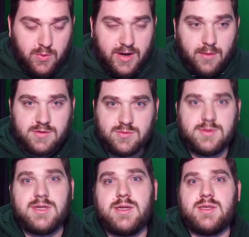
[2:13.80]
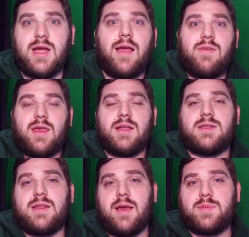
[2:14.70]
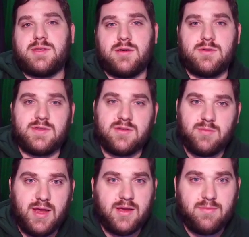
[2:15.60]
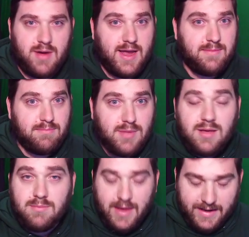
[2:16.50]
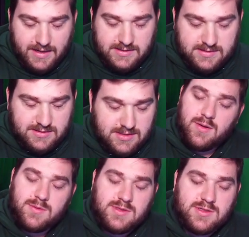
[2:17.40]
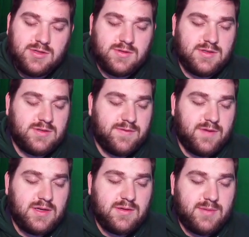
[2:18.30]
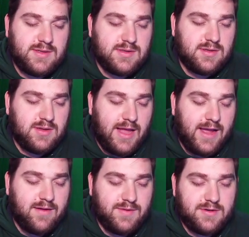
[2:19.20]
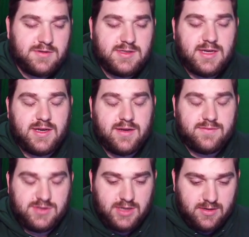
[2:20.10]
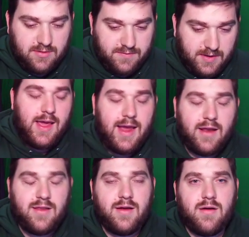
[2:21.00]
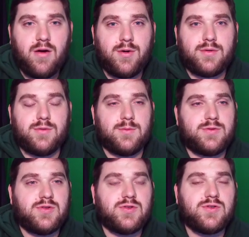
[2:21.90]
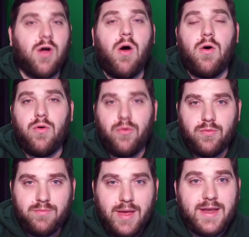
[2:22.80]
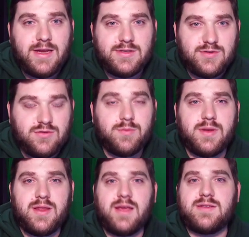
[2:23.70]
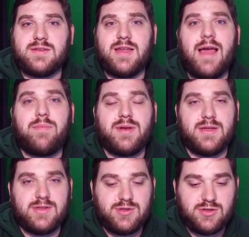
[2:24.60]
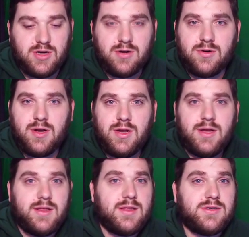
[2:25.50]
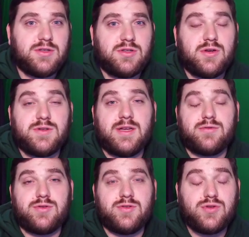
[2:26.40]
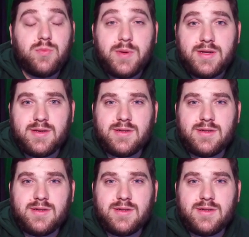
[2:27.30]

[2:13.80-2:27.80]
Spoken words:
I was really diving into the episodes to make my meme edits, was the show's just fundamental lack of understanding of geography. And there are so many stupid things that happened in this show that just shows how stupid